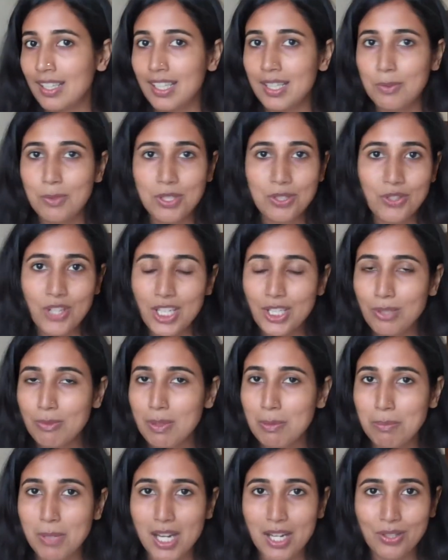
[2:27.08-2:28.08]
It was great to
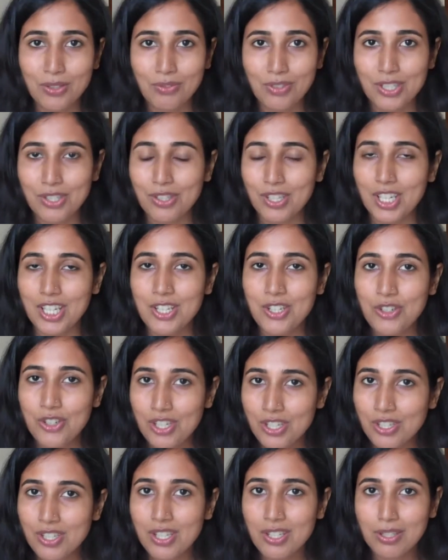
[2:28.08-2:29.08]
be part of this
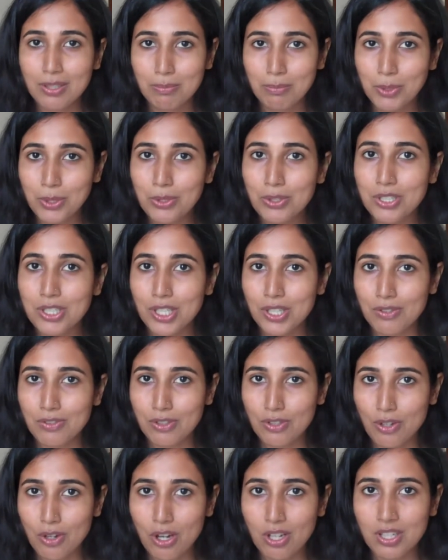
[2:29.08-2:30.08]
interesting community of
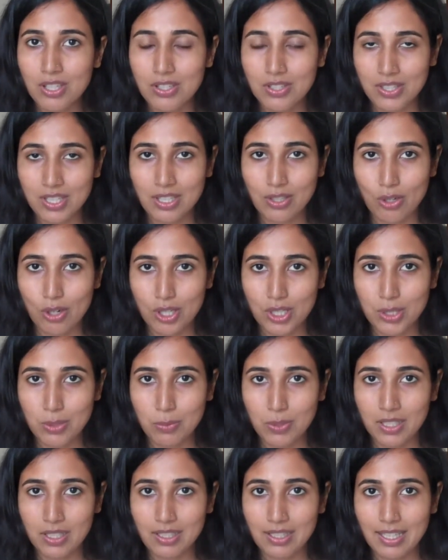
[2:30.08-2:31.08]
scholars at
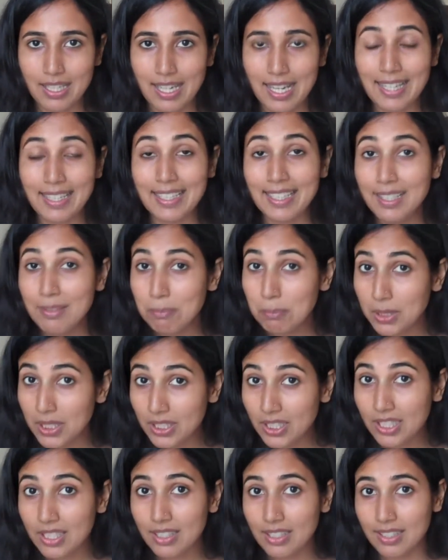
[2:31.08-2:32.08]
Oxford, and in
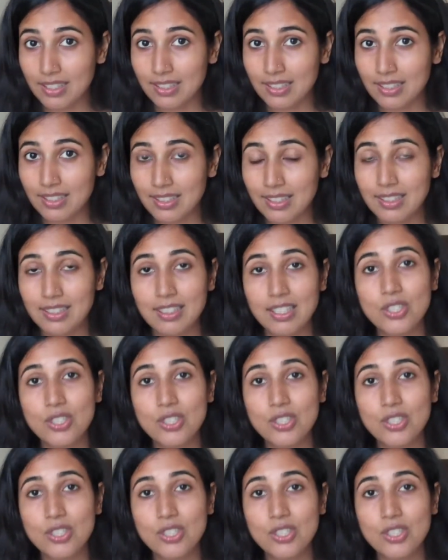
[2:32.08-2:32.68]
particular,